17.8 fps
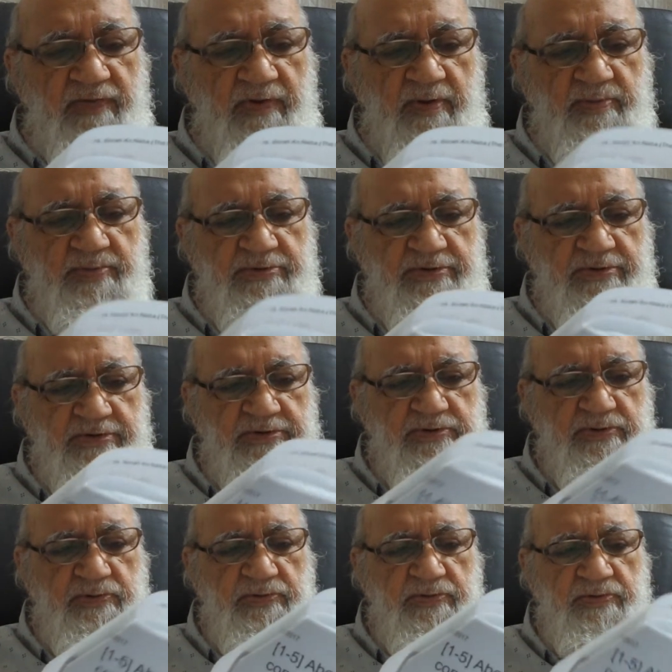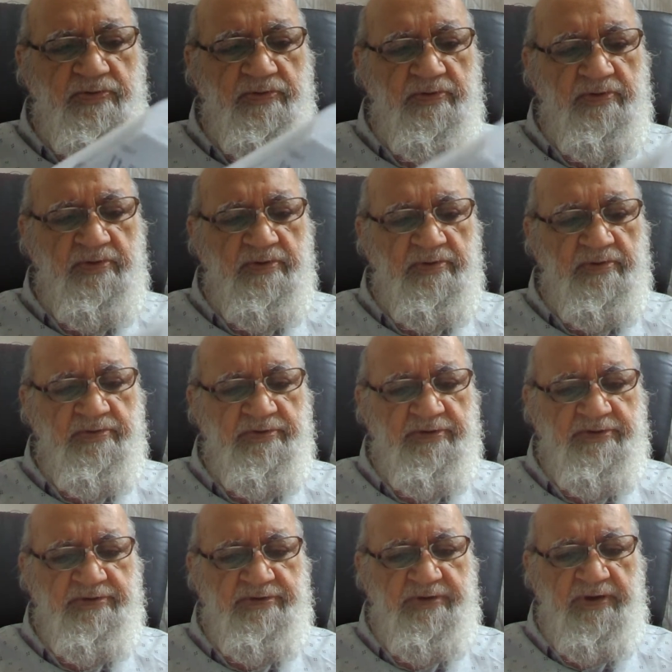from 6 to
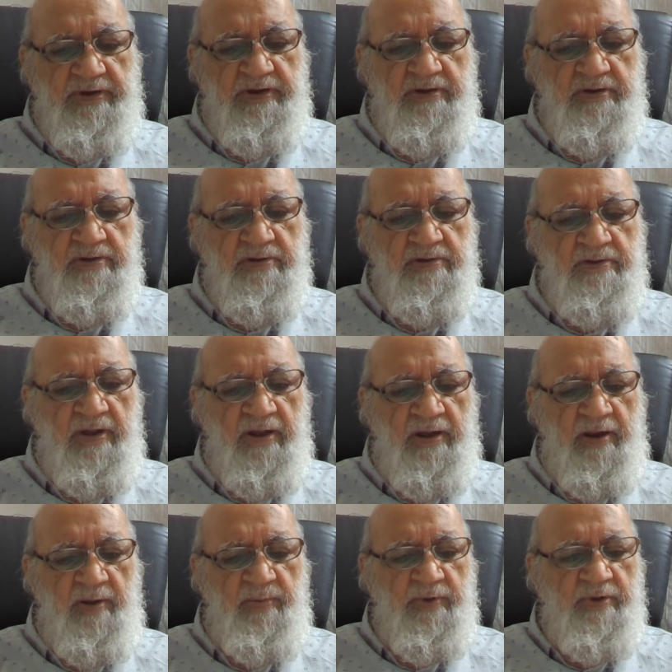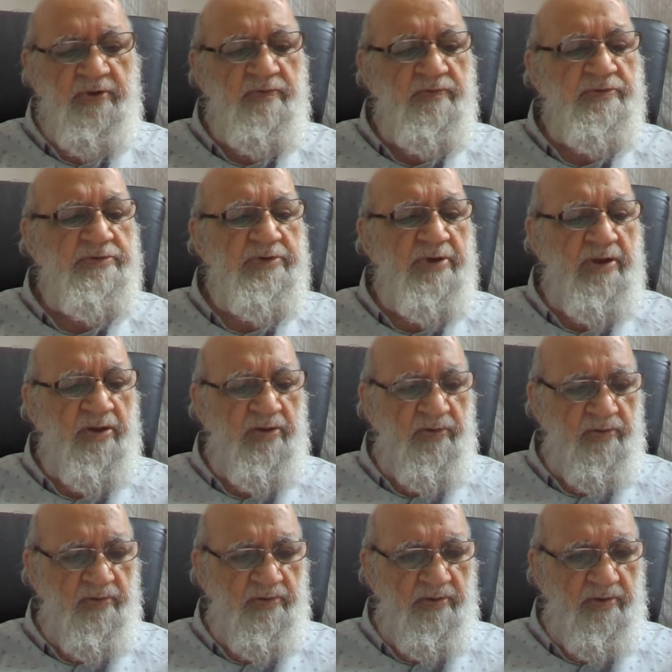16, the Arabic which I
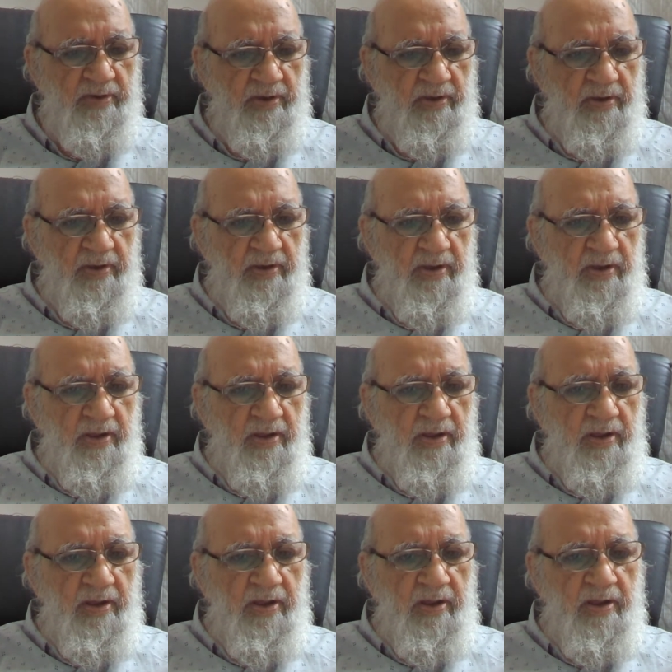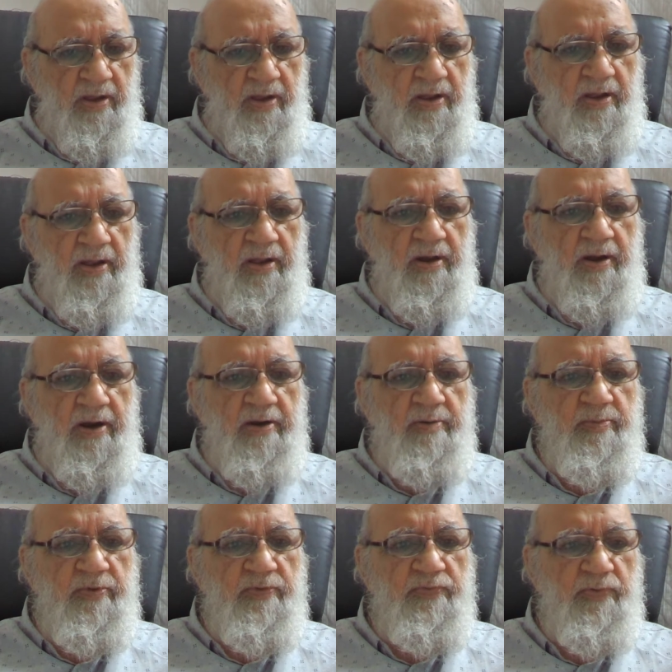have
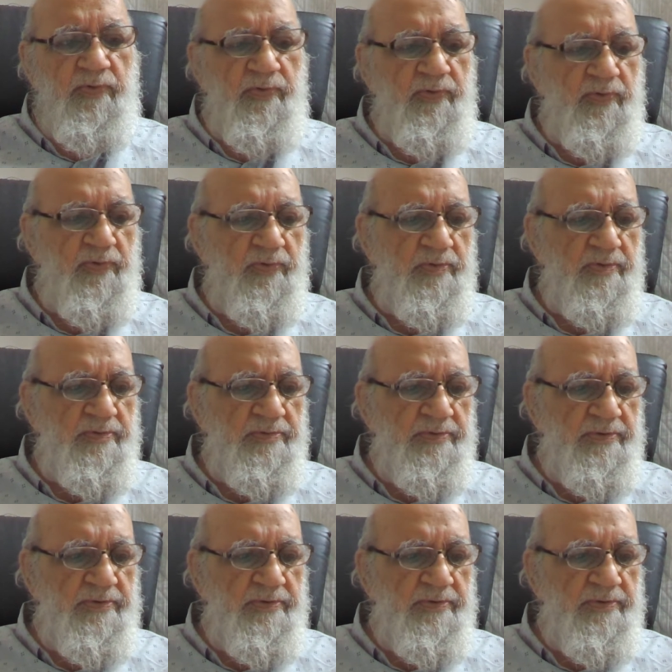read before you,